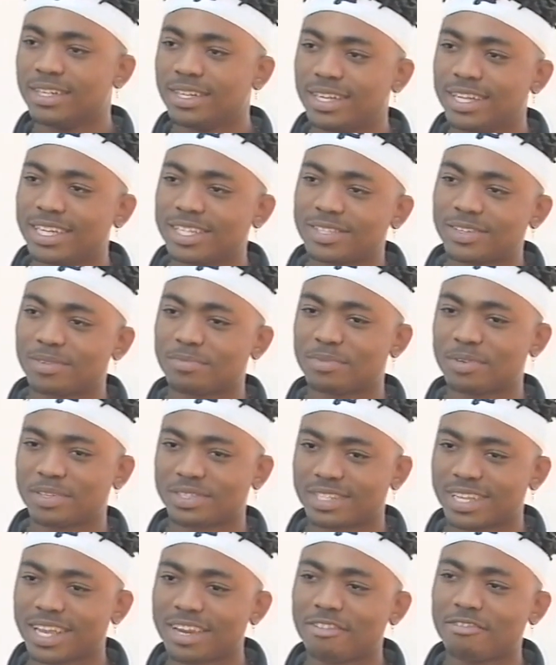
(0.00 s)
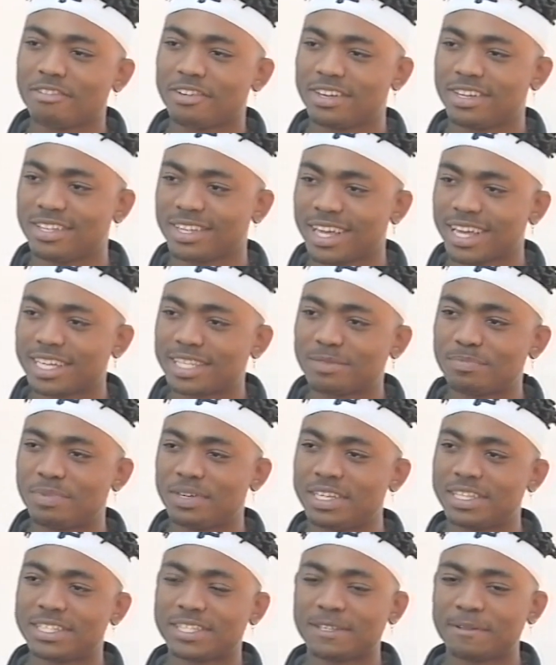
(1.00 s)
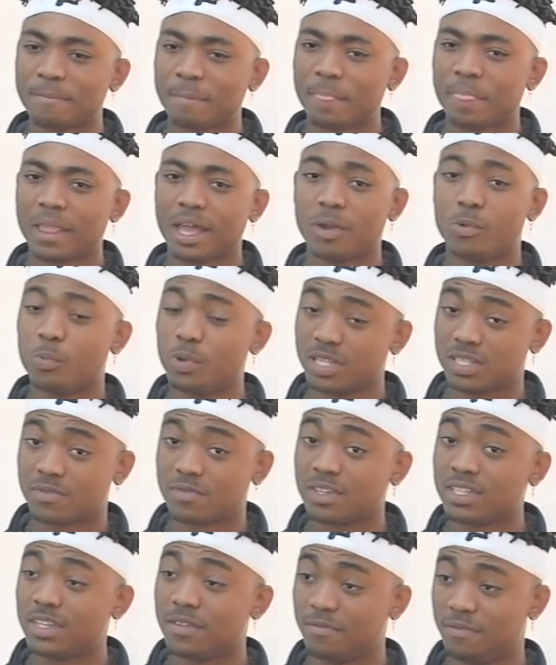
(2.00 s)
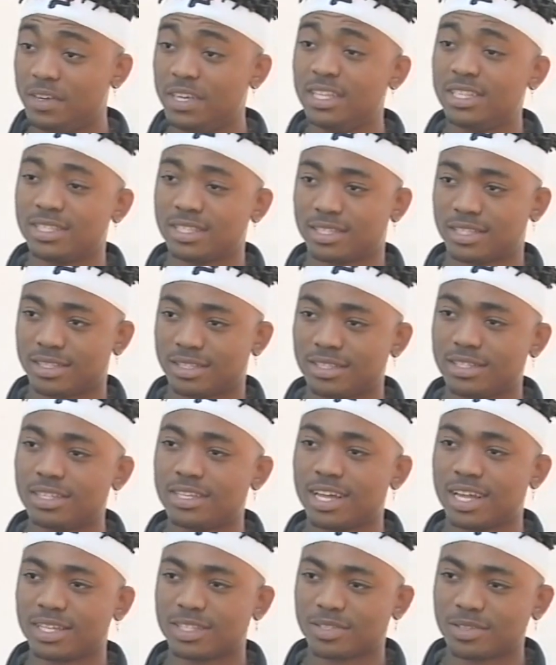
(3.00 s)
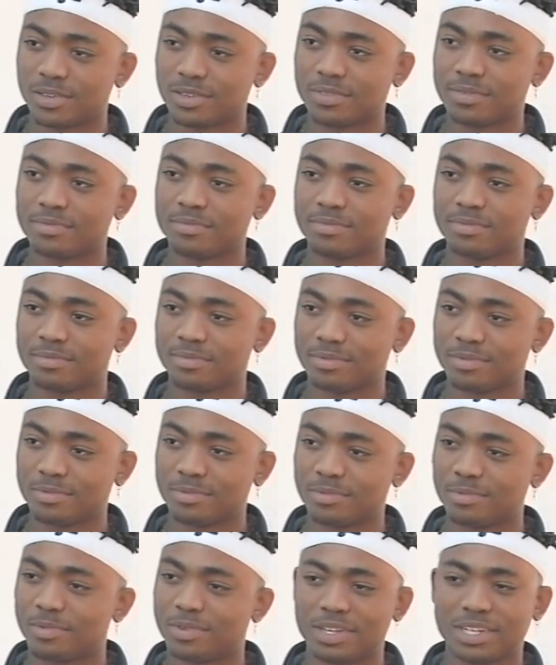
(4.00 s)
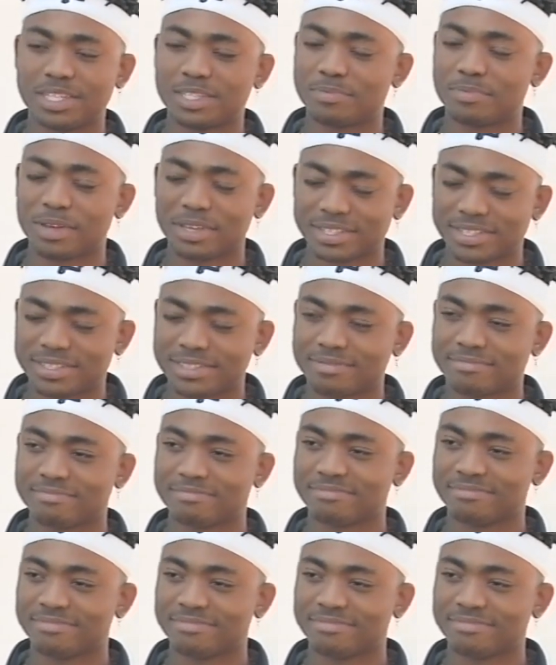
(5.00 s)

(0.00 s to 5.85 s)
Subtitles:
later on because it had a really nice beat, and Winsford Devines did that song on his best.